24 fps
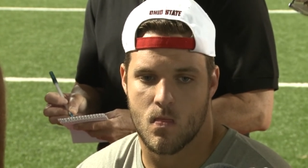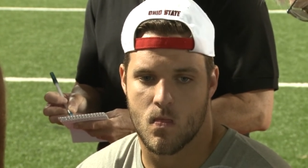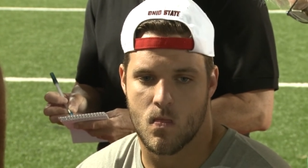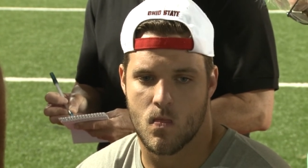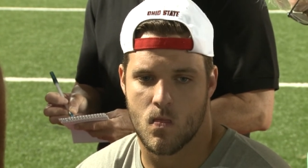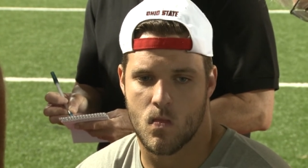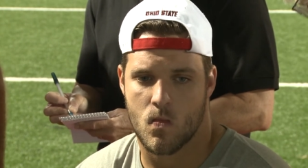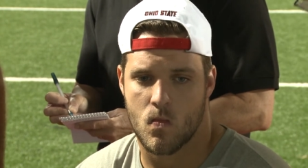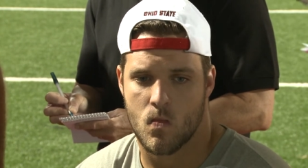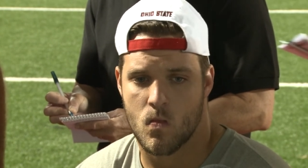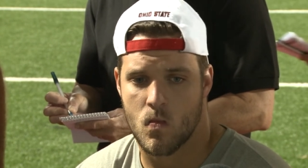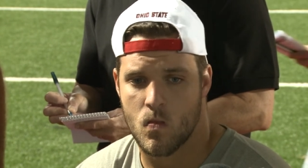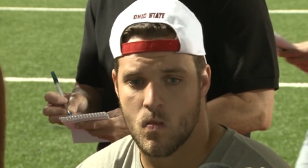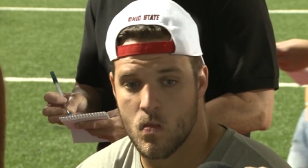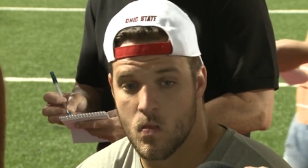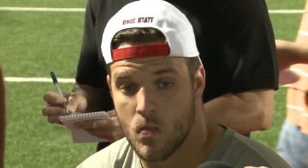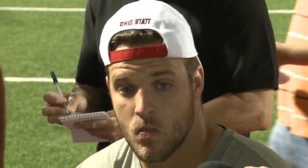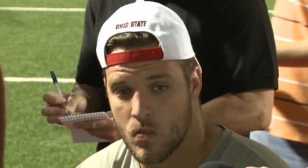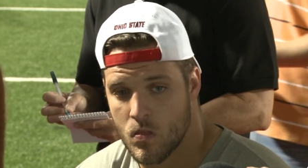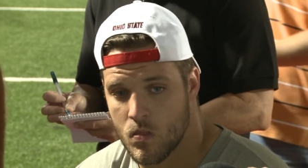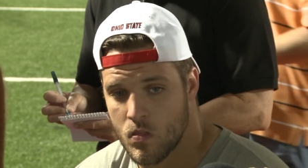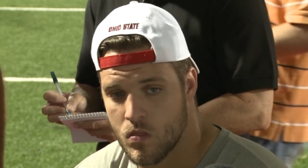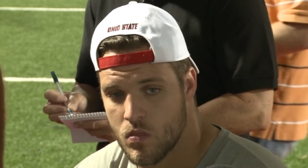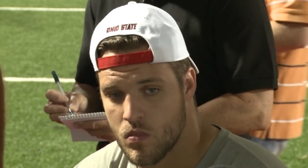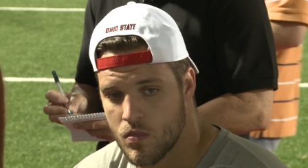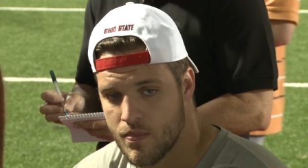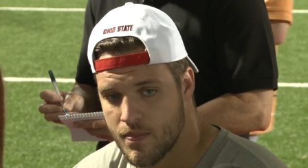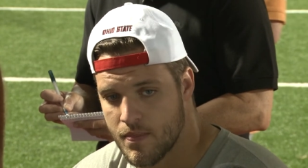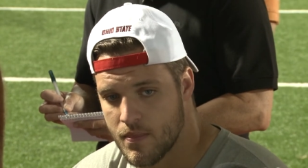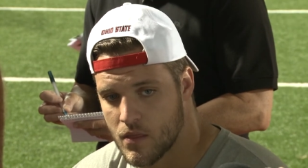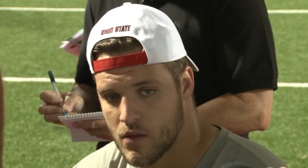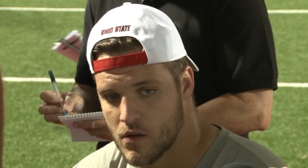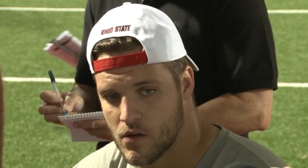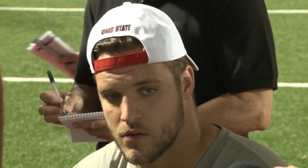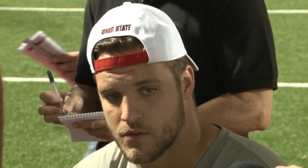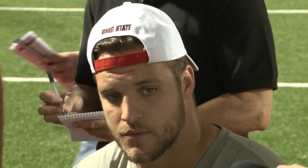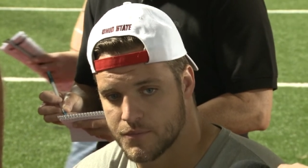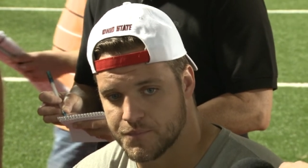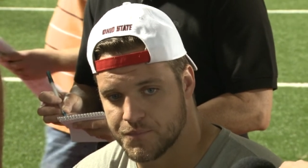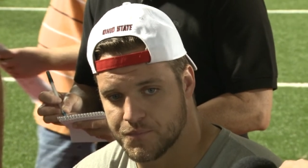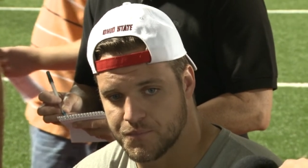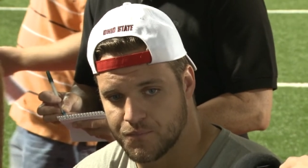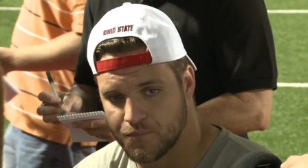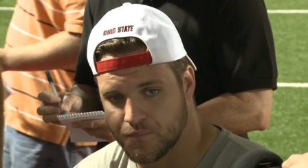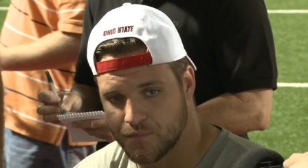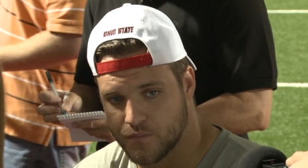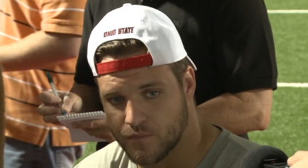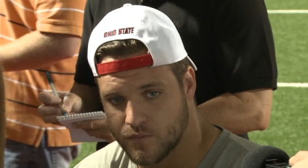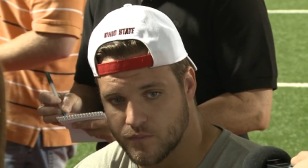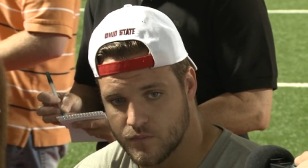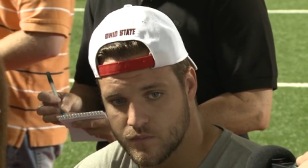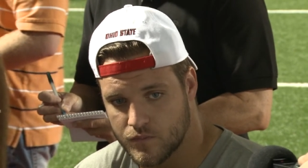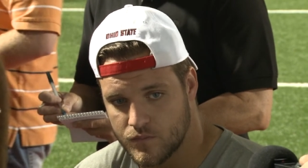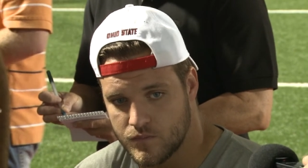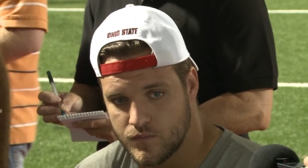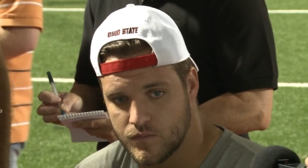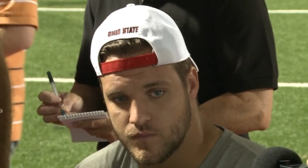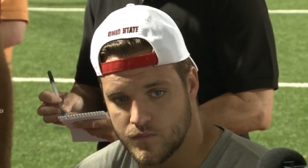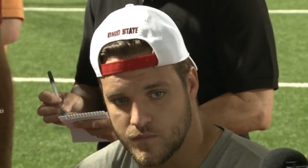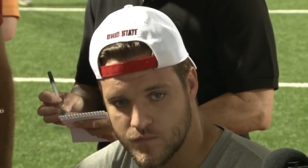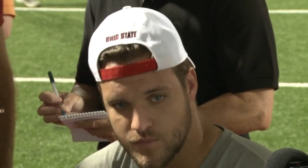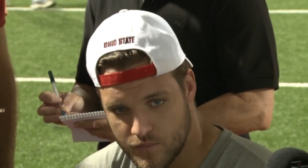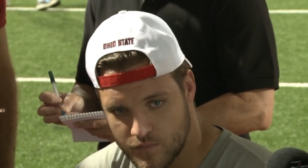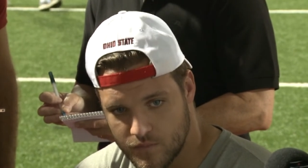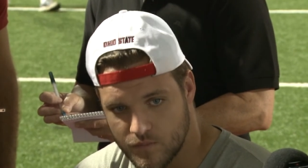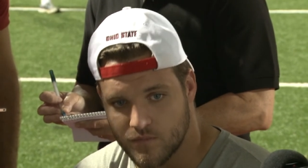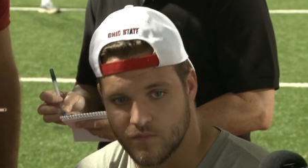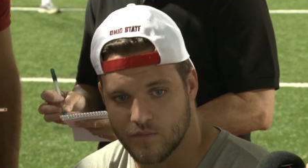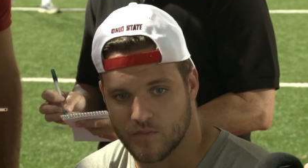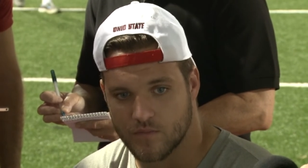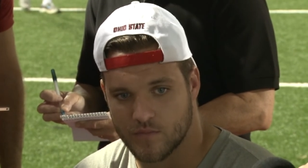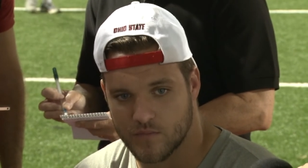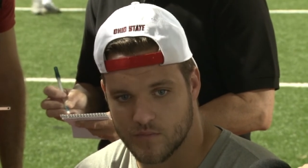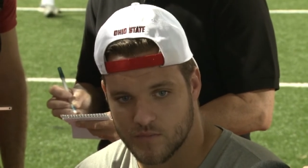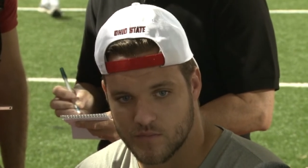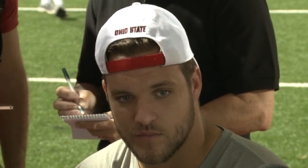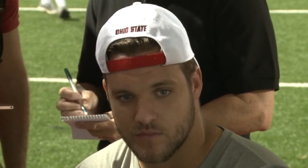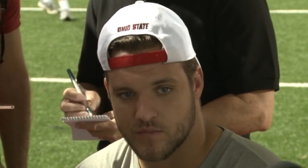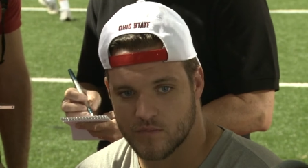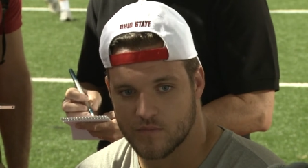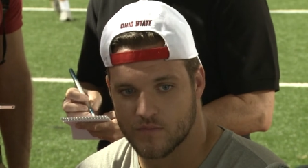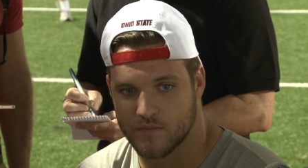You know, last year, you know, your first game, it was like